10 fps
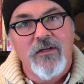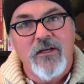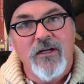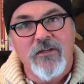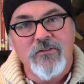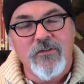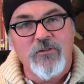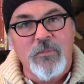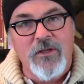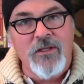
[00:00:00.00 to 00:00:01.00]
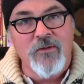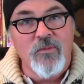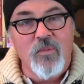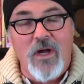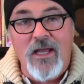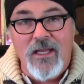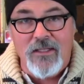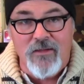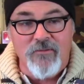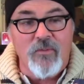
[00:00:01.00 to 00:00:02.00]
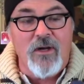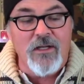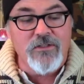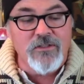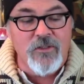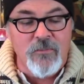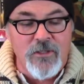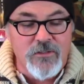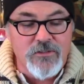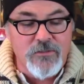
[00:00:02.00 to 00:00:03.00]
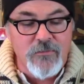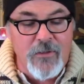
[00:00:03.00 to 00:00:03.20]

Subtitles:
to explain why I love the watch so much.